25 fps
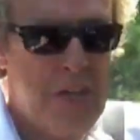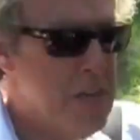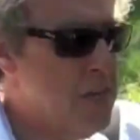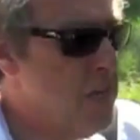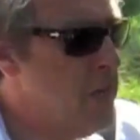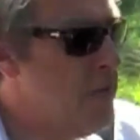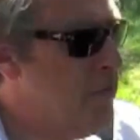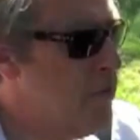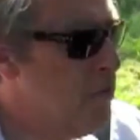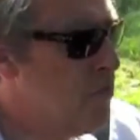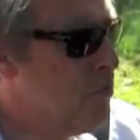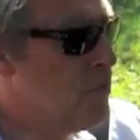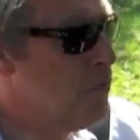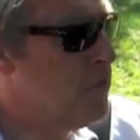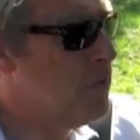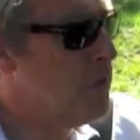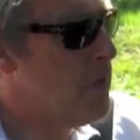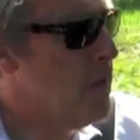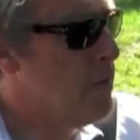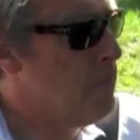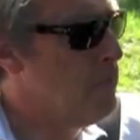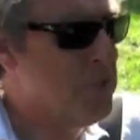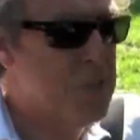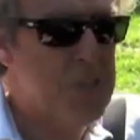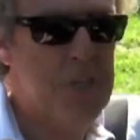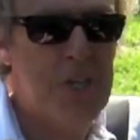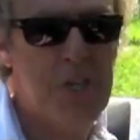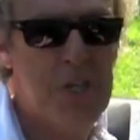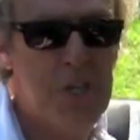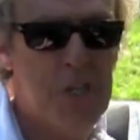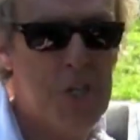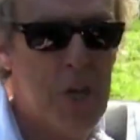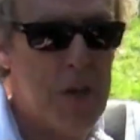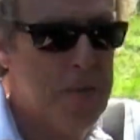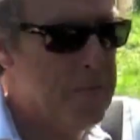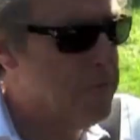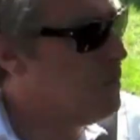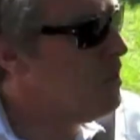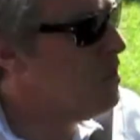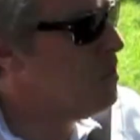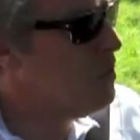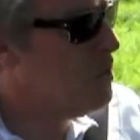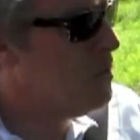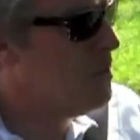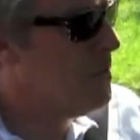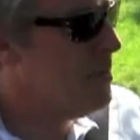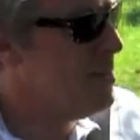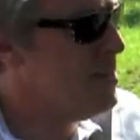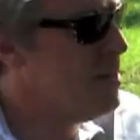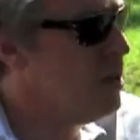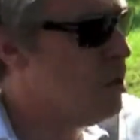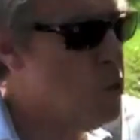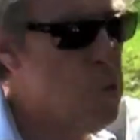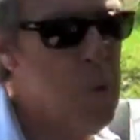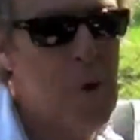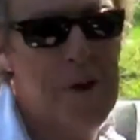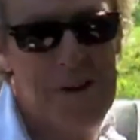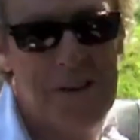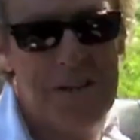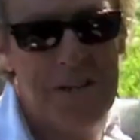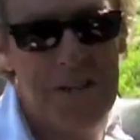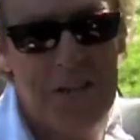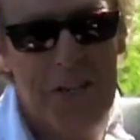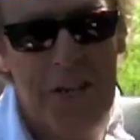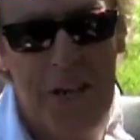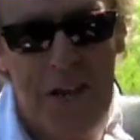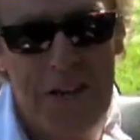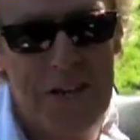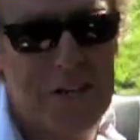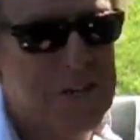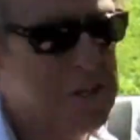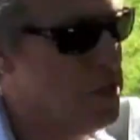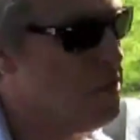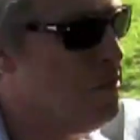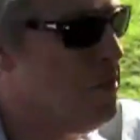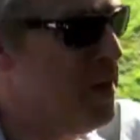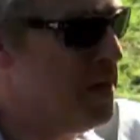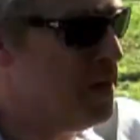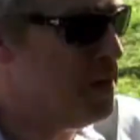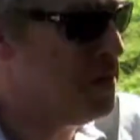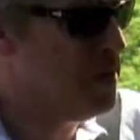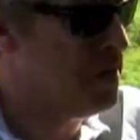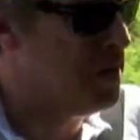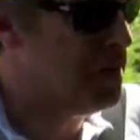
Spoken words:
living with the MC Shift is an acquired taste at the best of